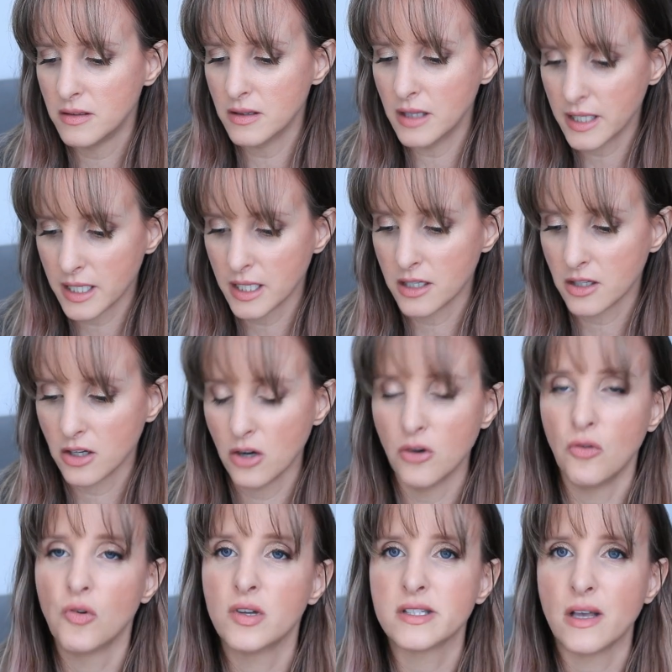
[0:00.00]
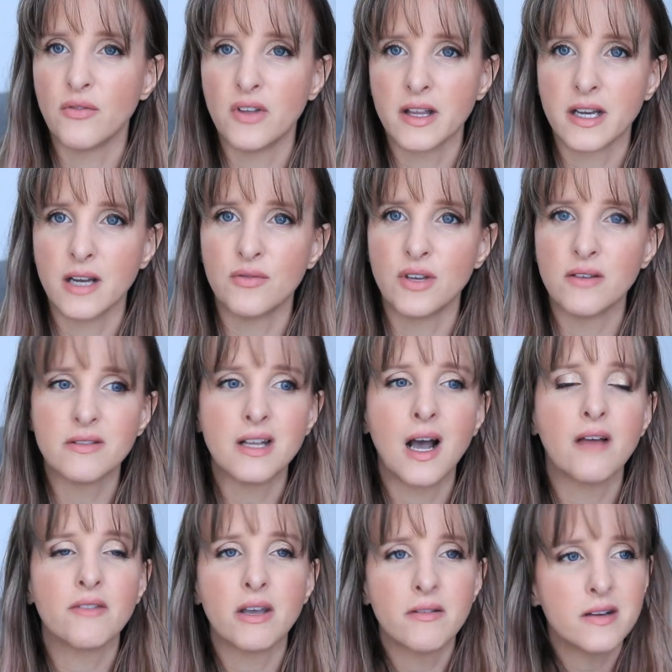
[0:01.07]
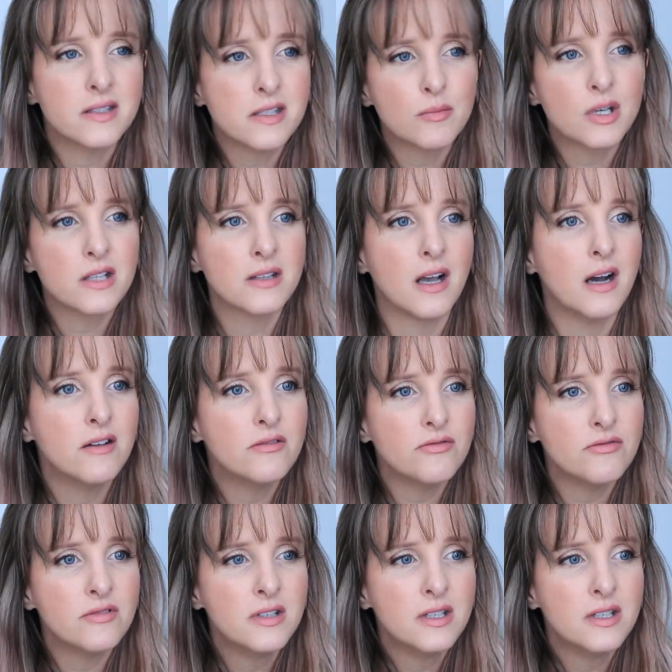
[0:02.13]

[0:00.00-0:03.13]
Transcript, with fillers: letting it go, because I feel like I've given it some good love.